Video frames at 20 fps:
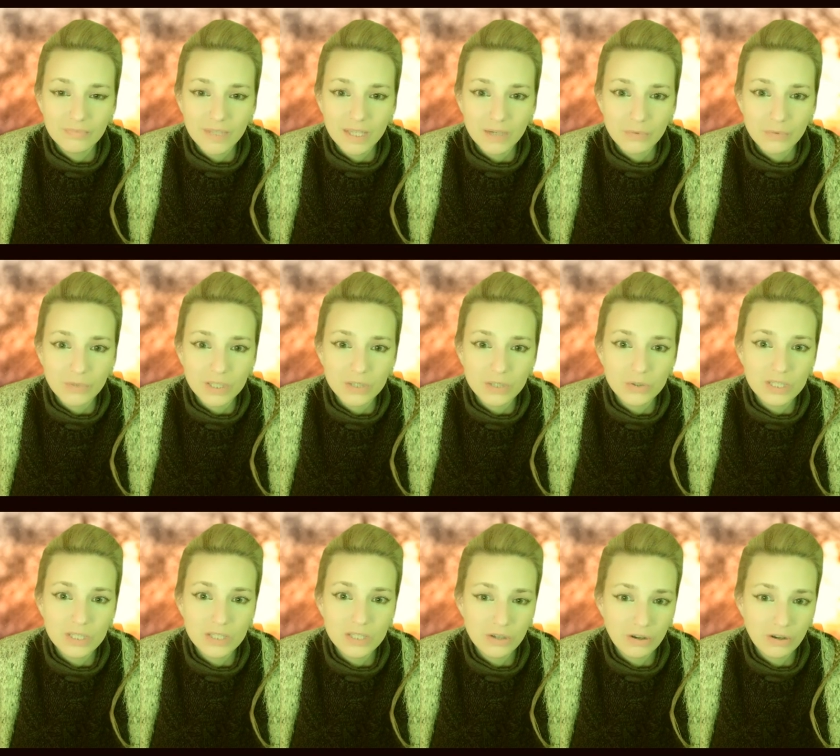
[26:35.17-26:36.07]
And when you
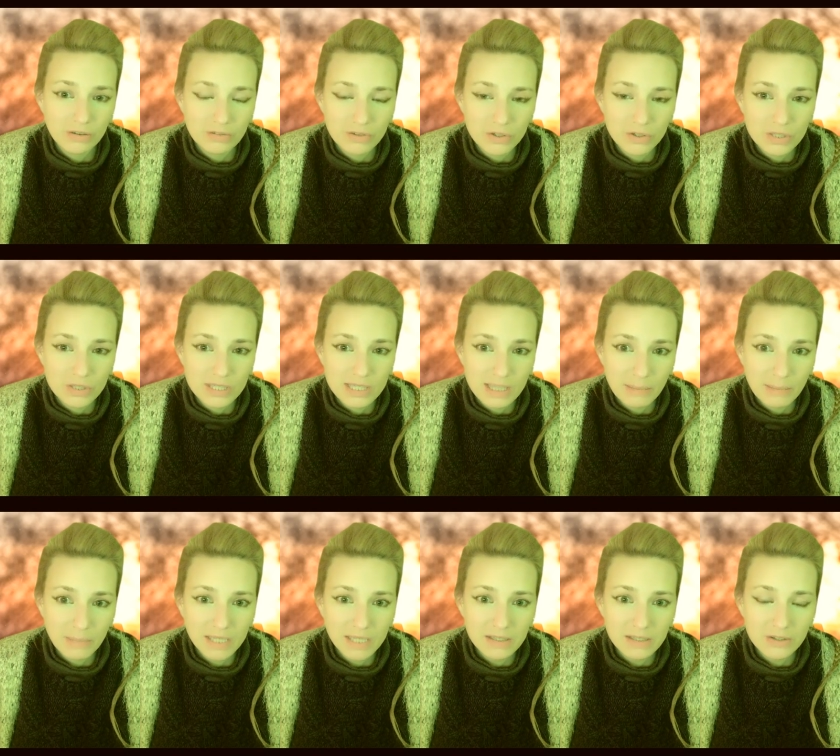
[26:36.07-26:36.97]
discover the
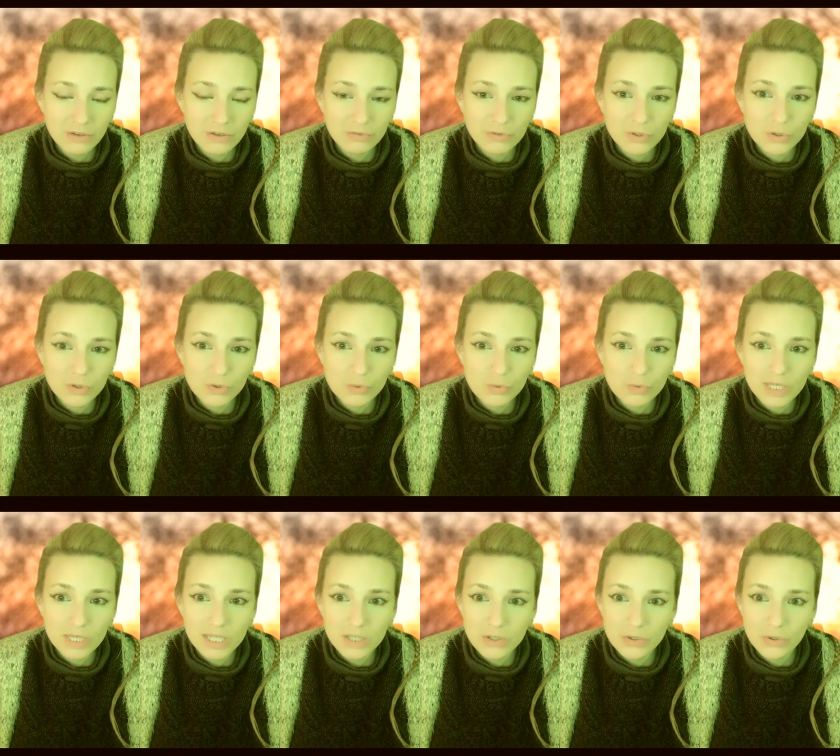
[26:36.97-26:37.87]
cement of the true
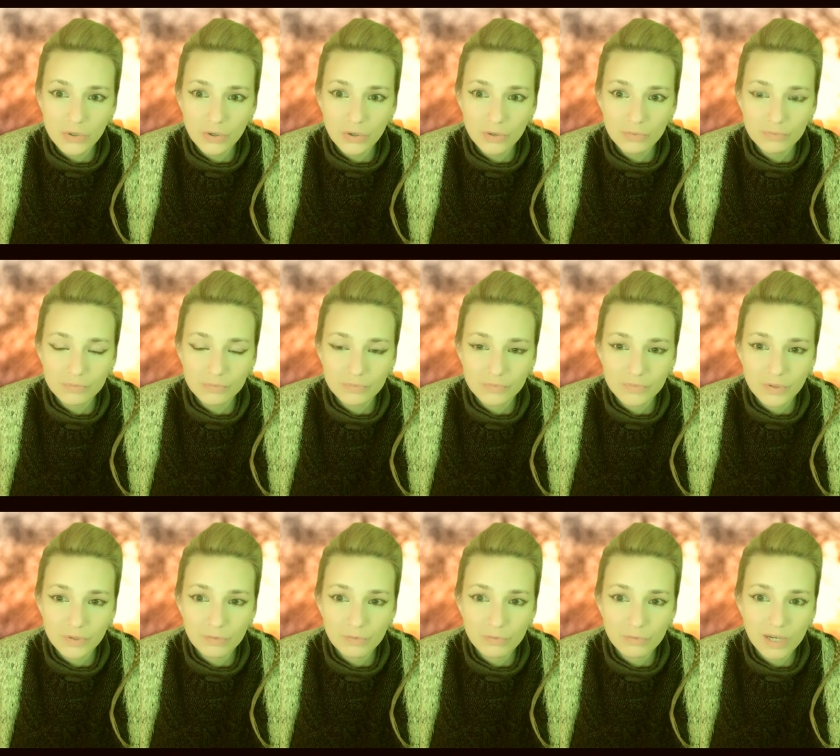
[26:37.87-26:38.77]
nature
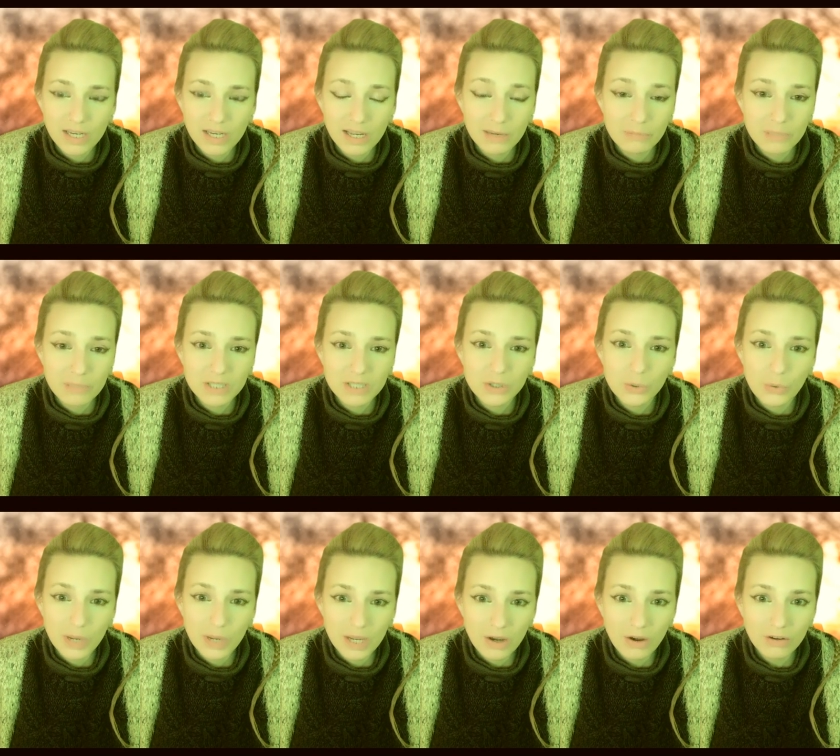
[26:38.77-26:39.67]
of what had been
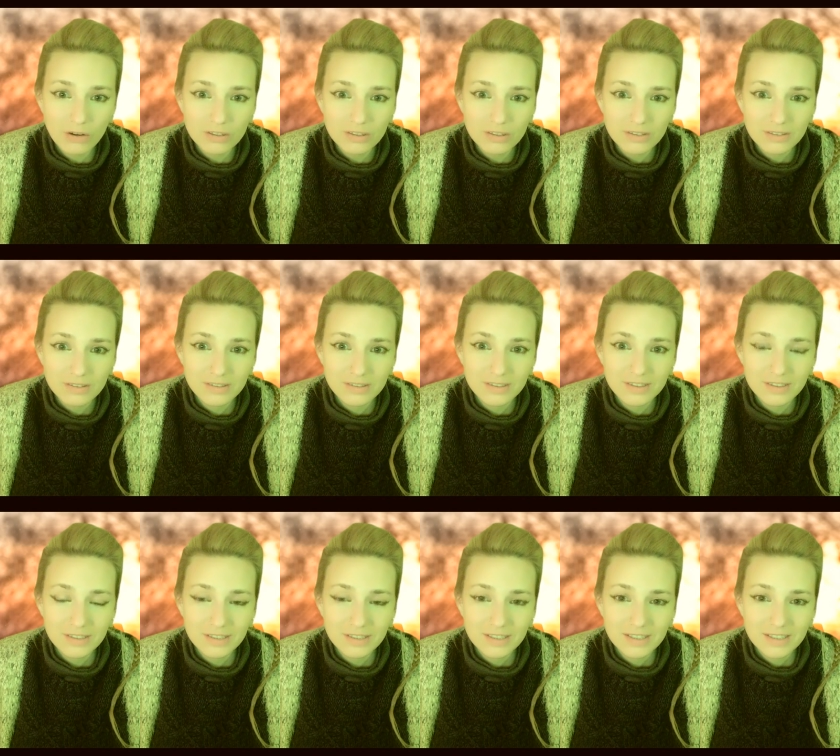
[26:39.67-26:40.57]
going on
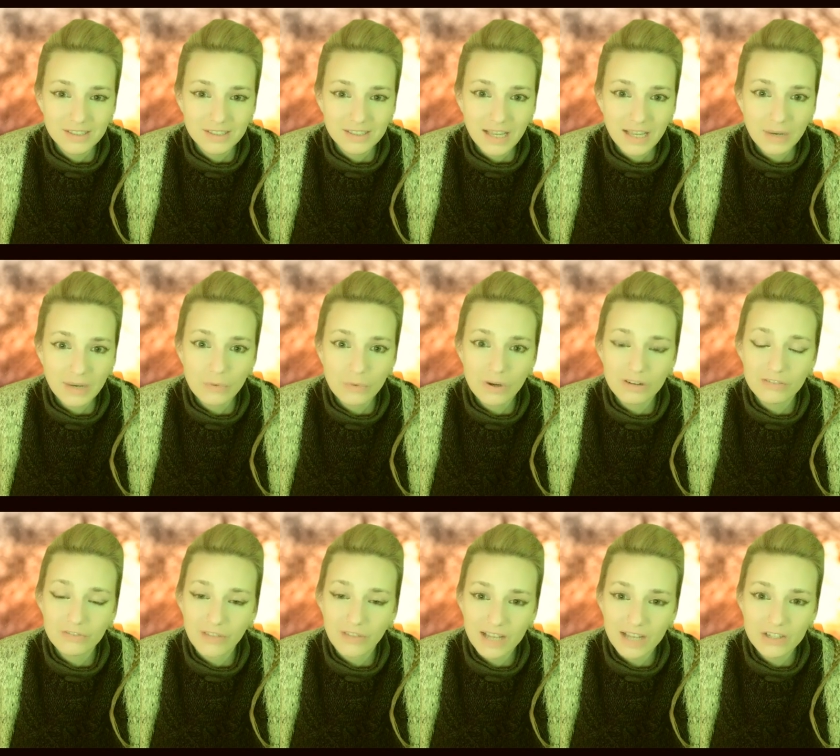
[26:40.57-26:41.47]
and what
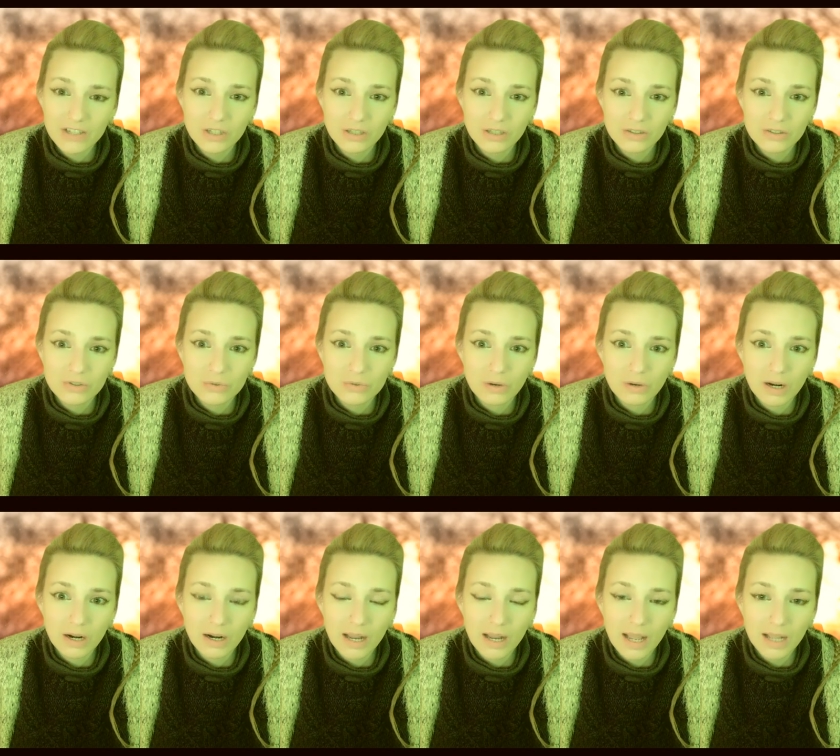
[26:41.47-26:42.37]
factions you
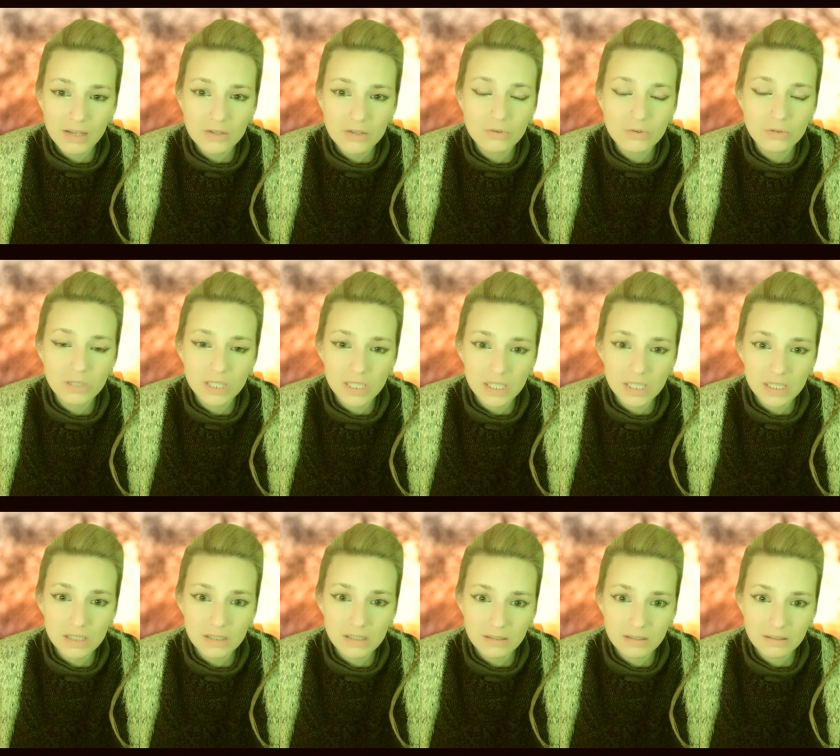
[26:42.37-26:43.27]
are
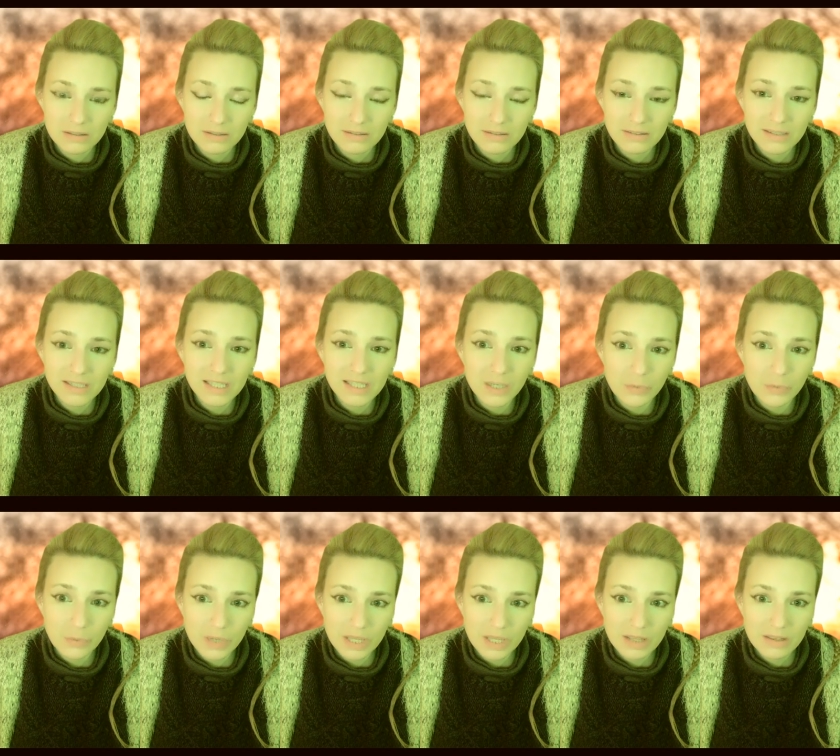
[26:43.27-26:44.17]
actually dealing
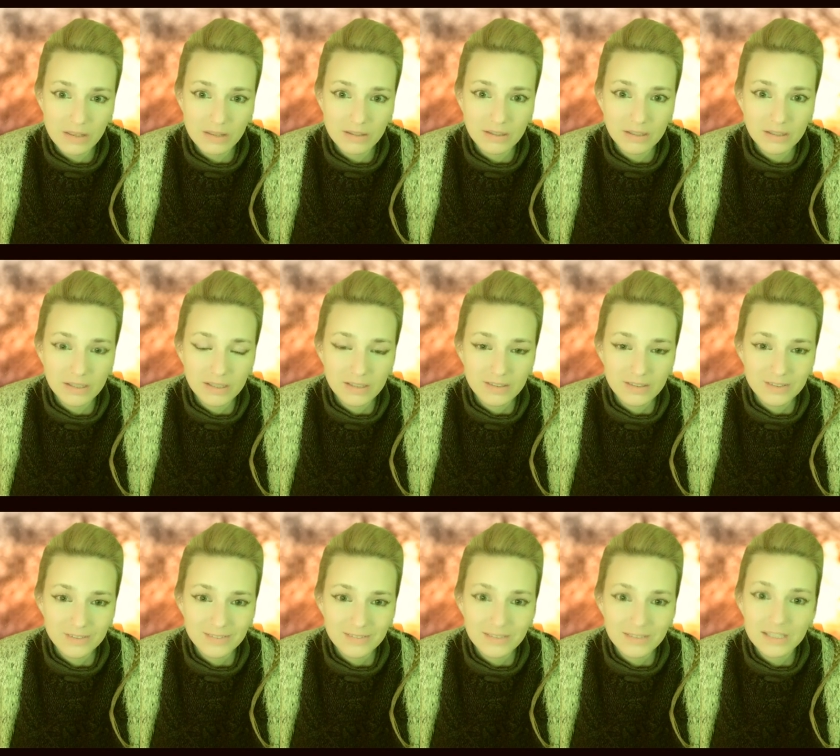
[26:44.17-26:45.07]
with,
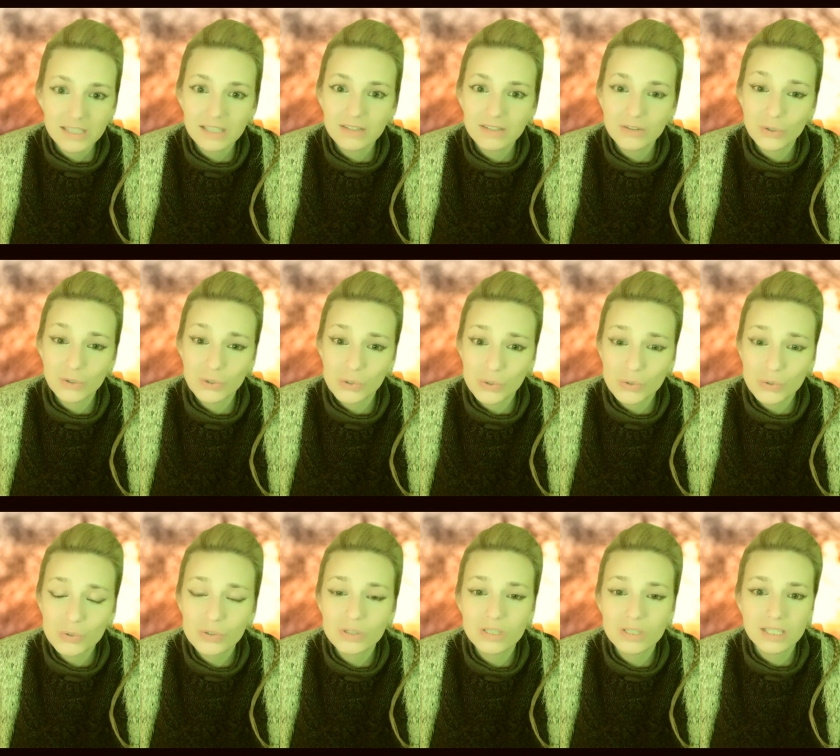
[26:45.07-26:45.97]
it's a
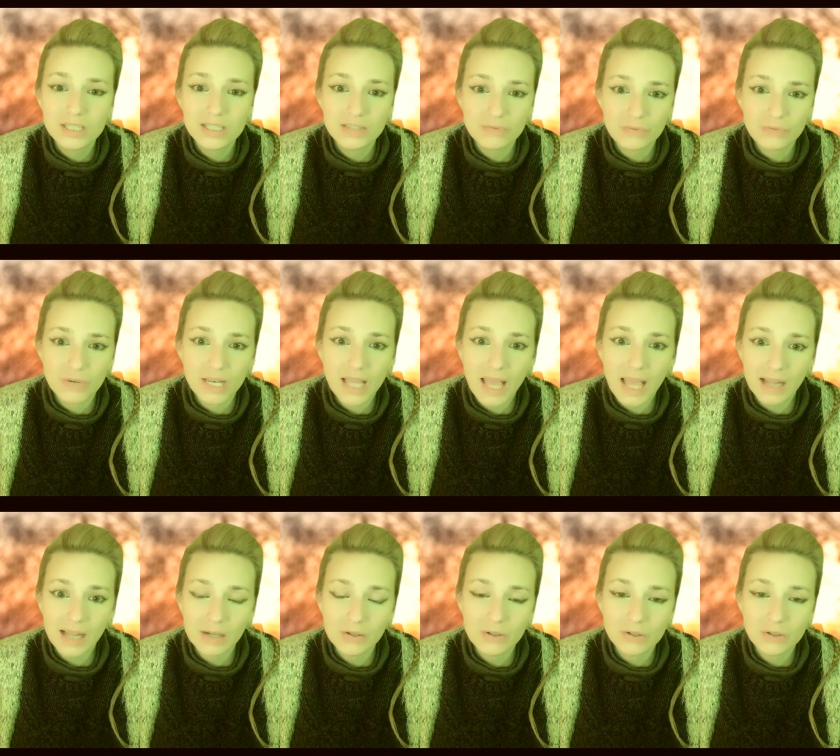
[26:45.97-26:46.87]
totally different
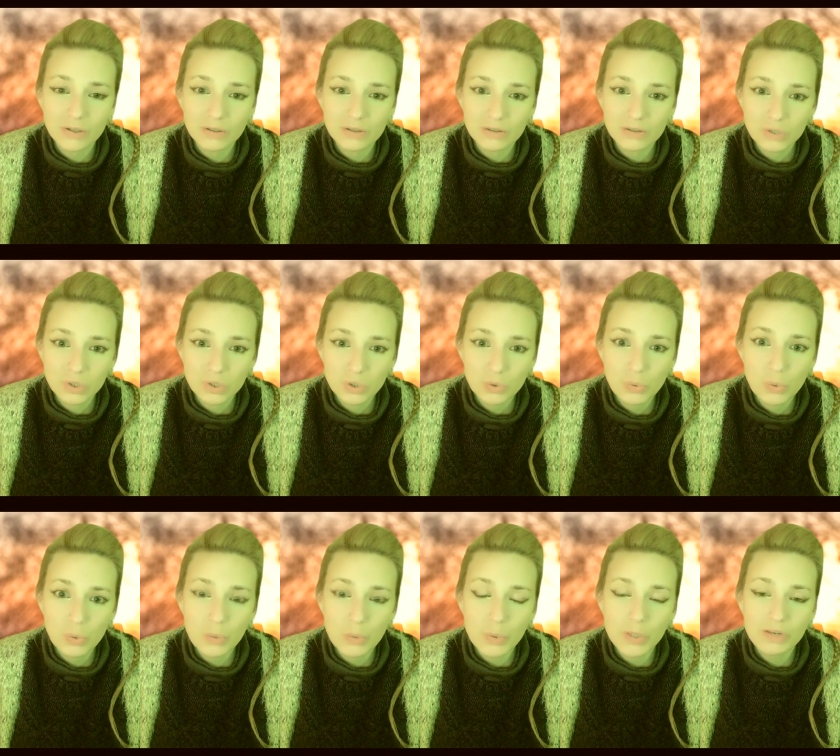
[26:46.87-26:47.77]
angle to
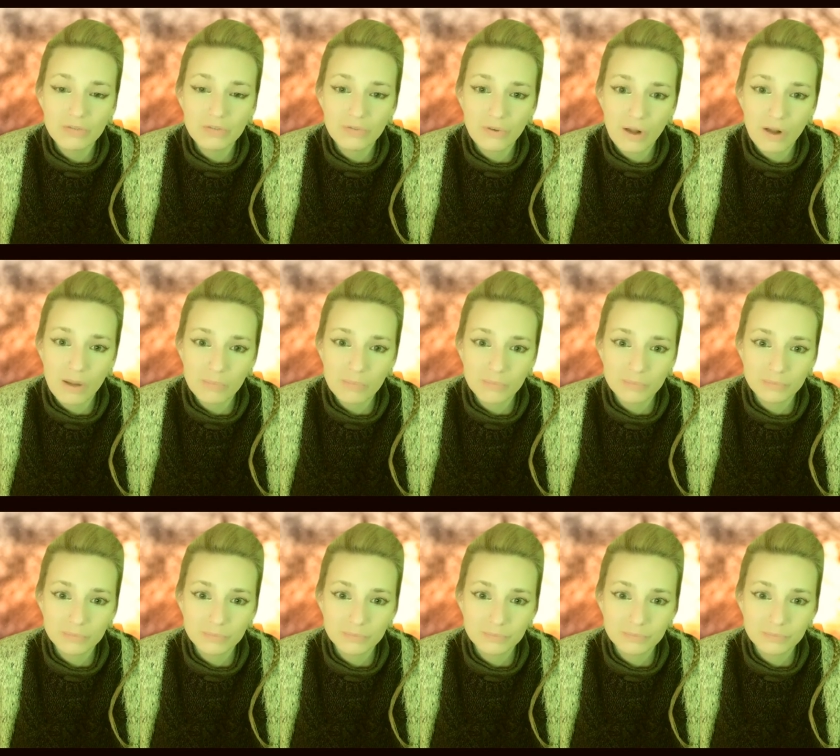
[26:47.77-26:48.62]
reread from.